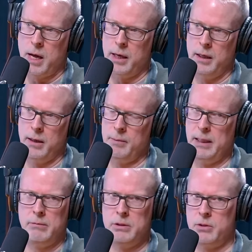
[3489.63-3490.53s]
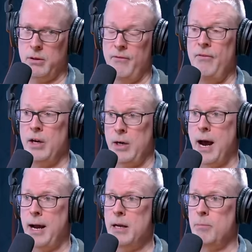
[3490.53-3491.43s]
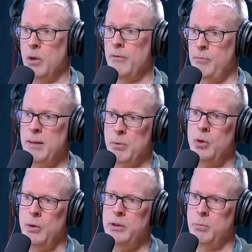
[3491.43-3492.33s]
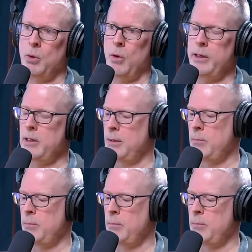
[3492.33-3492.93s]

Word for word: It was a very high number of people who had deployed